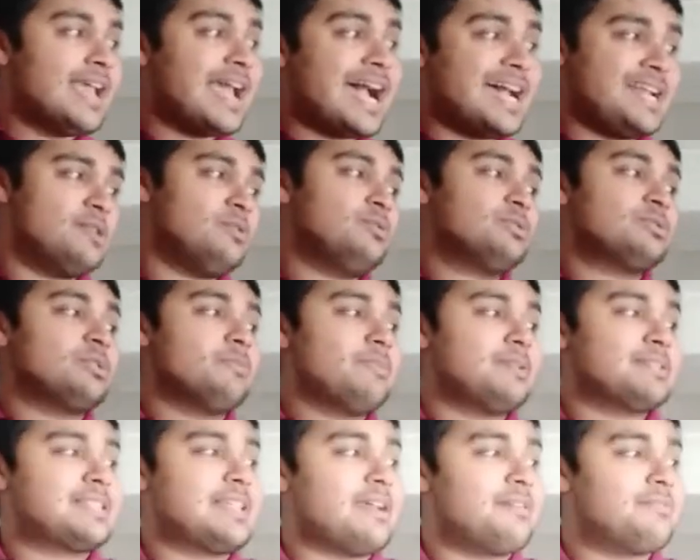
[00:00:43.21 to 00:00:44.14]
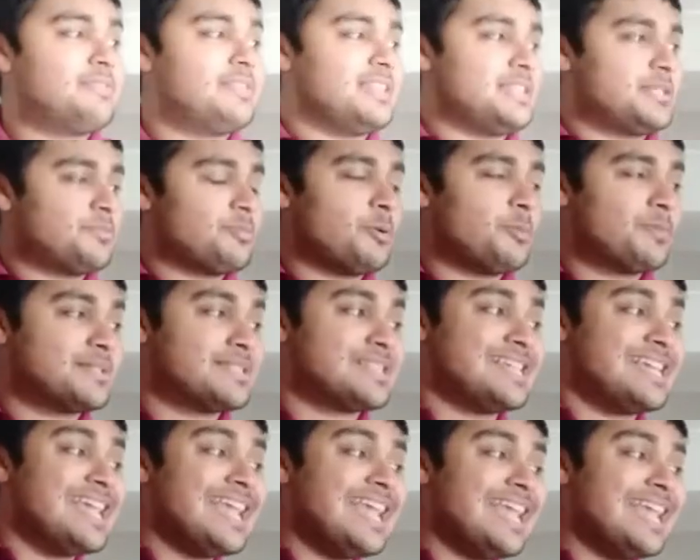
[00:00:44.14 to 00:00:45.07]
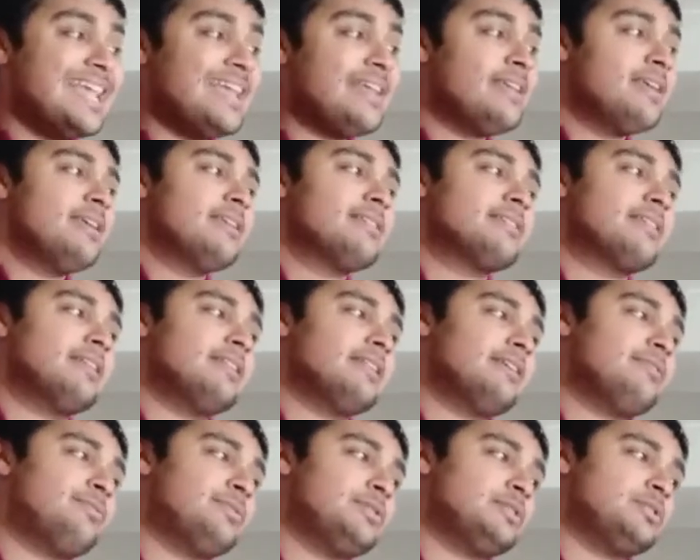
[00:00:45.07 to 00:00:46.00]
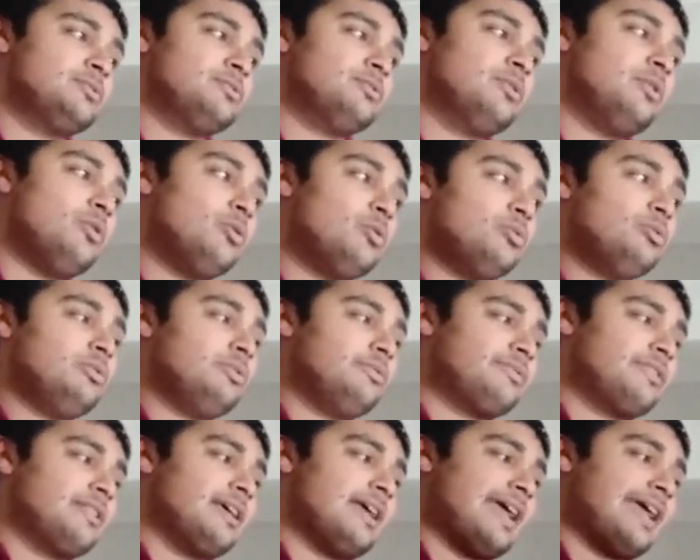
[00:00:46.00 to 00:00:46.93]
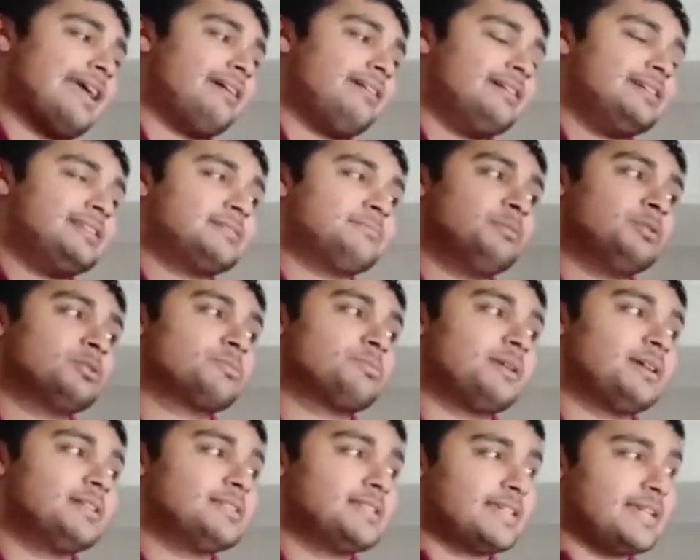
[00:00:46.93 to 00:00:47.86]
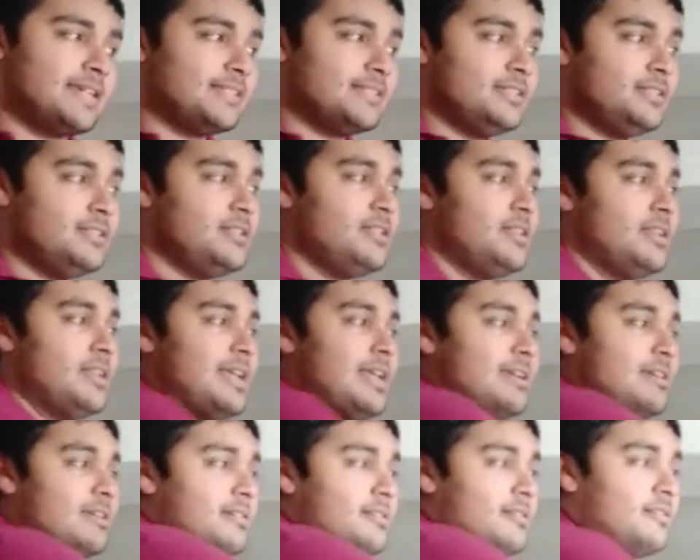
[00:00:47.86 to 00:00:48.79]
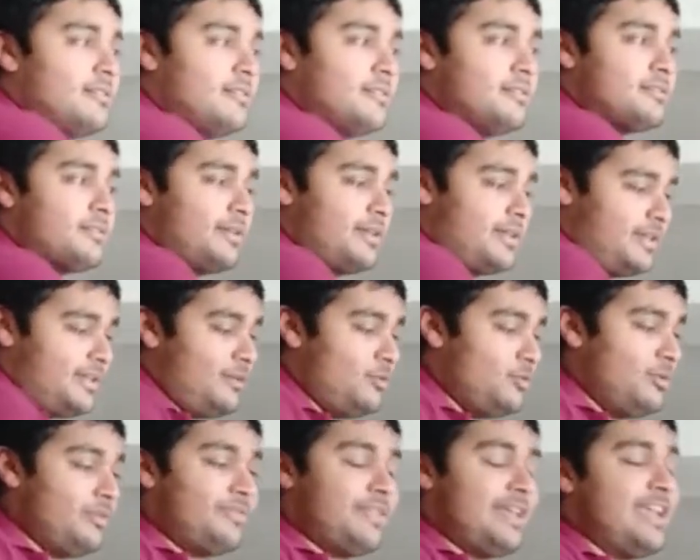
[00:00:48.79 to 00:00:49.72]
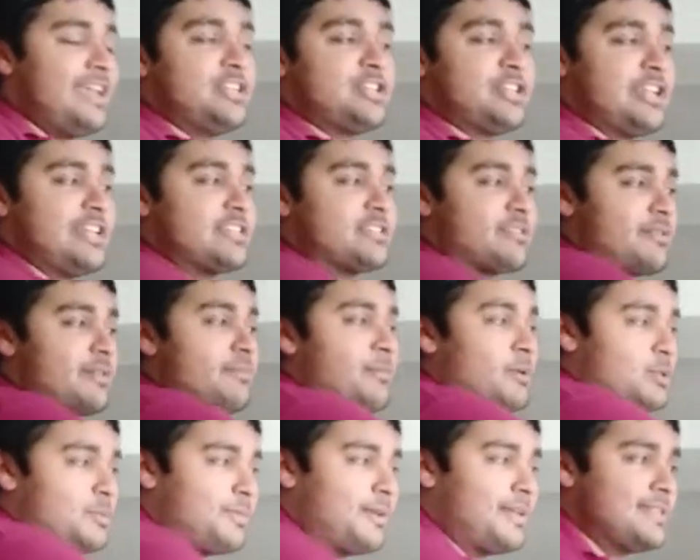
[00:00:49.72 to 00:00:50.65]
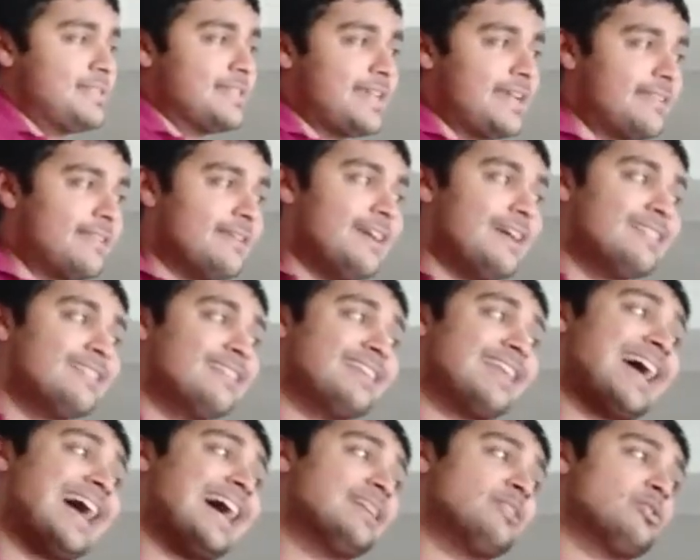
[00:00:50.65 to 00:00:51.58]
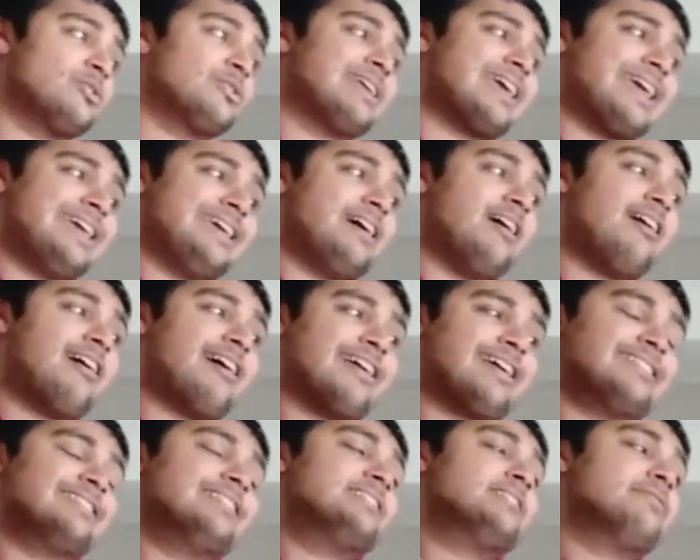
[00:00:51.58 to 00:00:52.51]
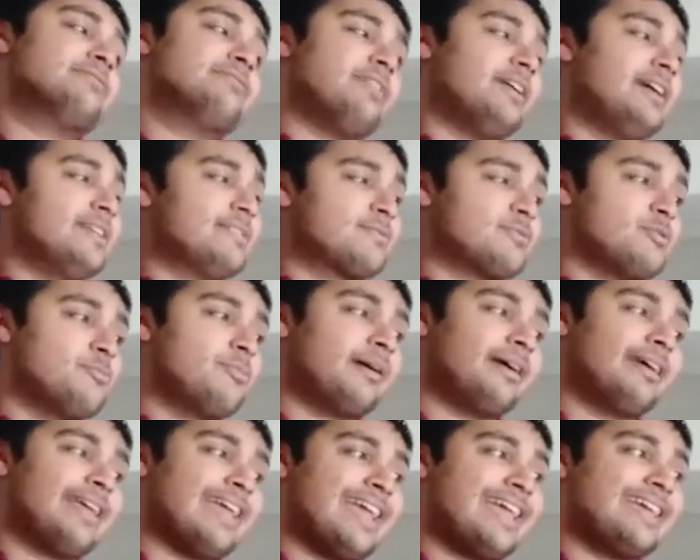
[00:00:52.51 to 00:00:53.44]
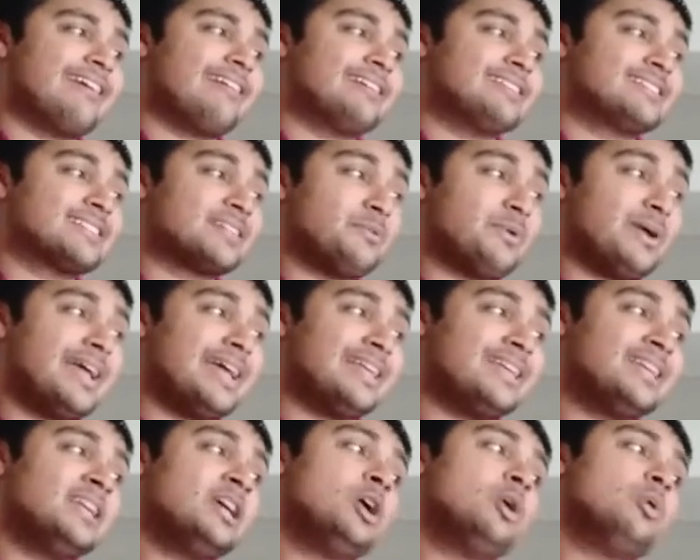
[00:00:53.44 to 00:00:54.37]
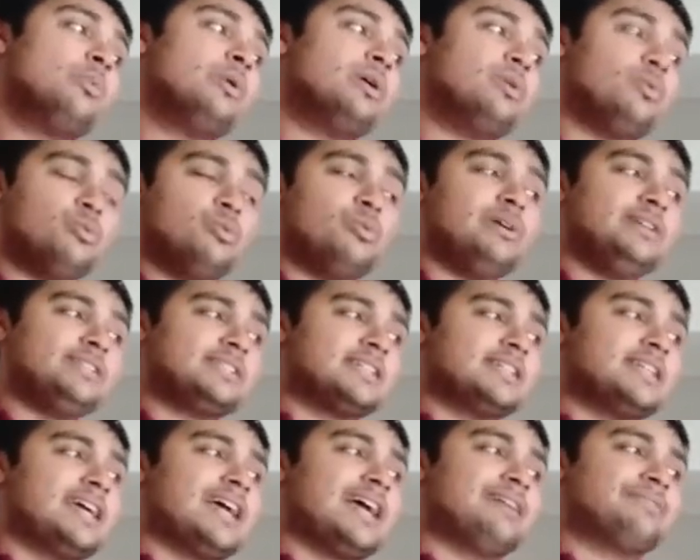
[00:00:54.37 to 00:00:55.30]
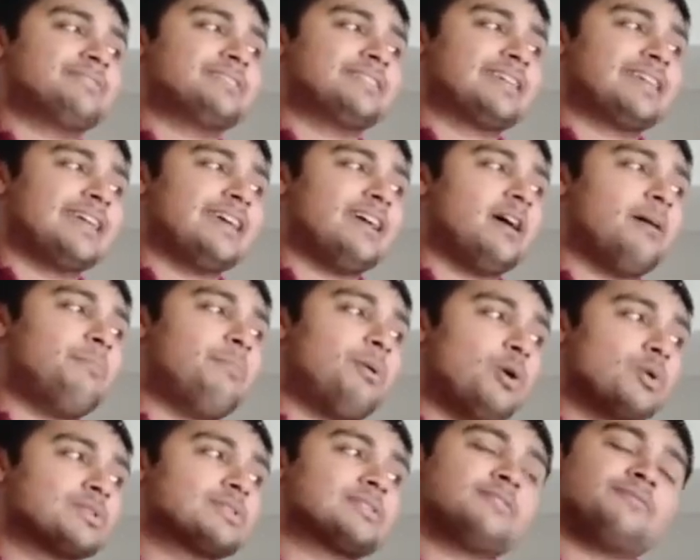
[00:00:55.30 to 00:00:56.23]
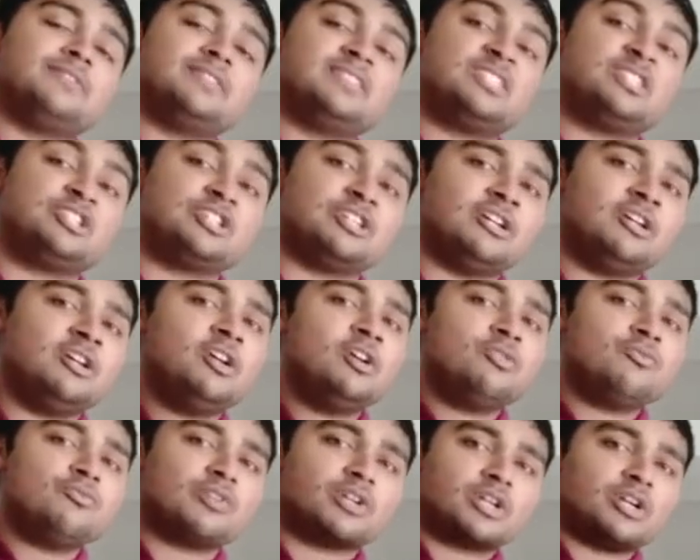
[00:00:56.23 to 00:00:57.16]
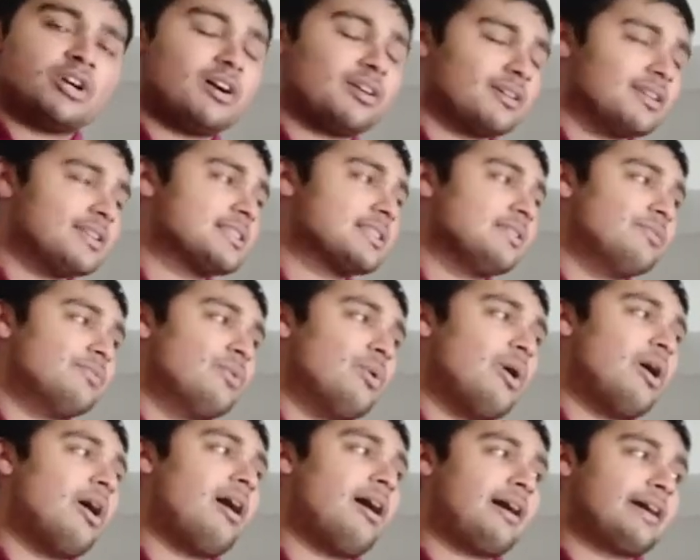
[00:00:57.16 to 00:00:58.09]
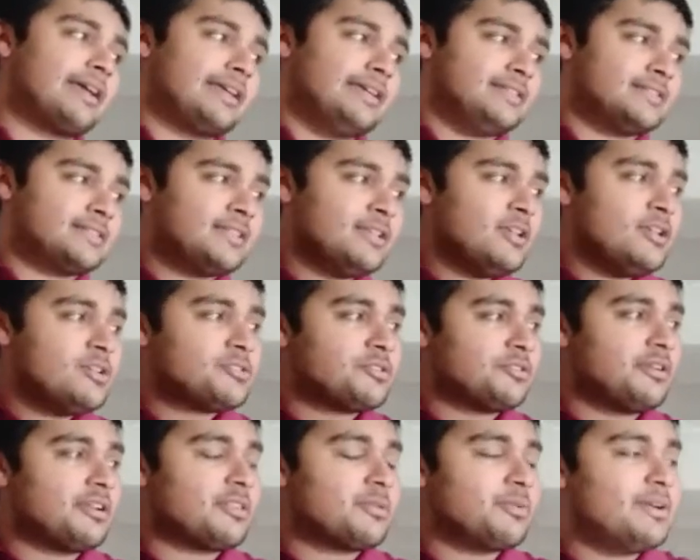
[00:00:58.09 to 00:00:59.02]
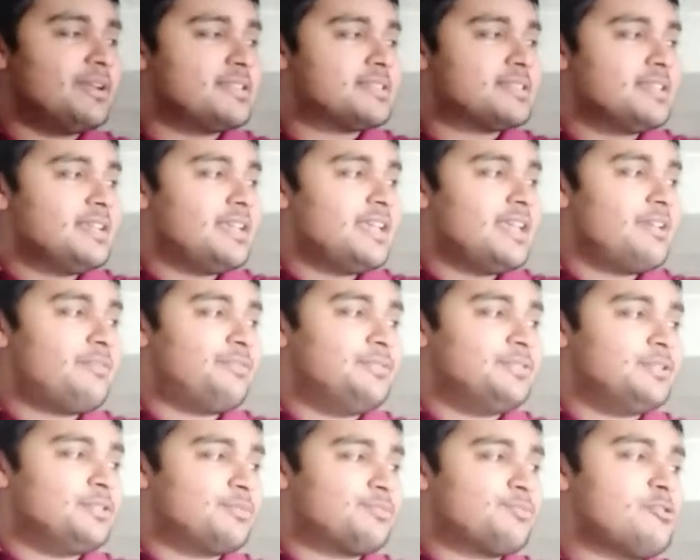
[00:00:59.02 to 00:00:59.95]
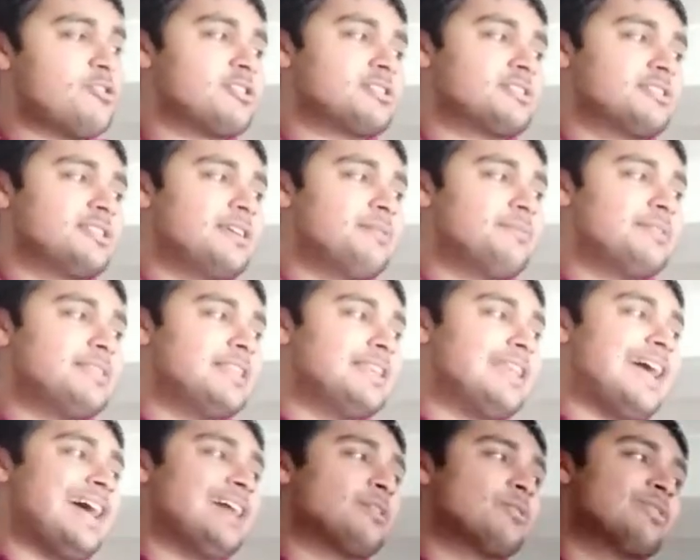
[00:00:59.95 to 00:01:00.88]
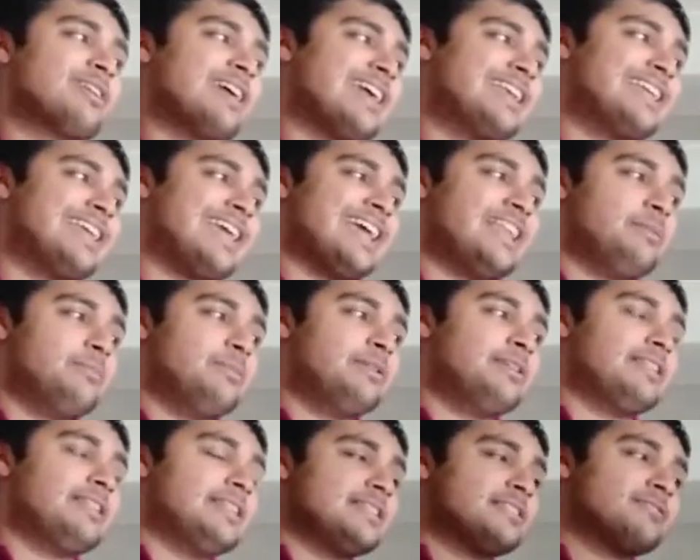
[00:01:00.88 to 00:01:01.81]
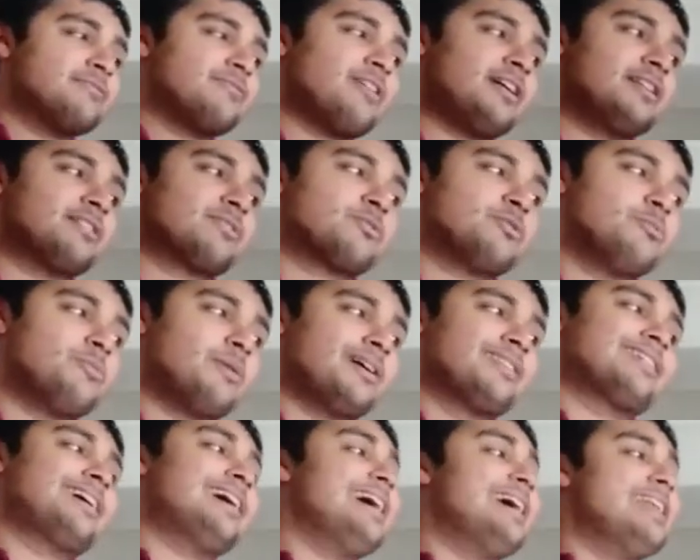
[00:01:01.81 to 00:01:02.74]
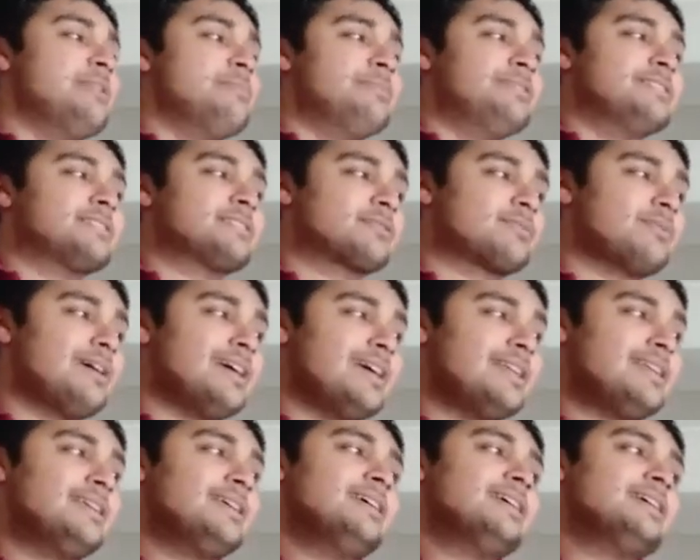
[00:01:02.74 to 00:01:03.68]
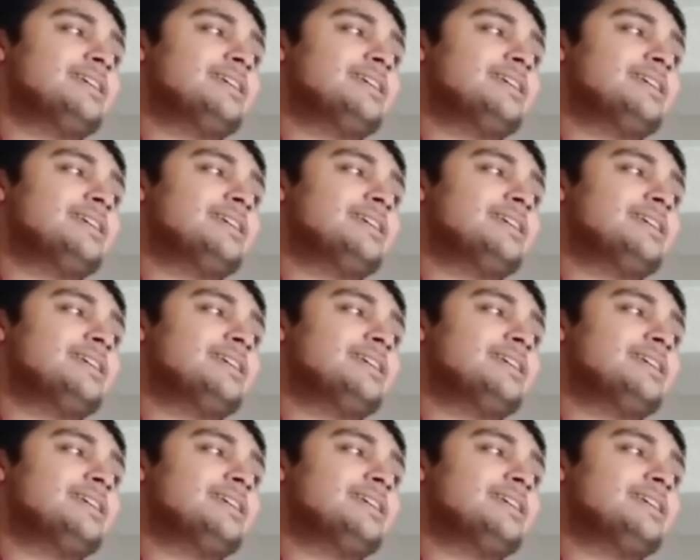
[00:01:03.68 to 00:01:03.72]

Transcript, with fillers: And it also must have this property here, that if we do all of the ai's multiplied together, so all of the aj's, sorry, multiplied together, and then add on ai, and then divide through by ai squared, we're always going to have to get a positive integer regardless of what I is. So in other words, if we do the product of them and then add on any element and then divide through by that element squared,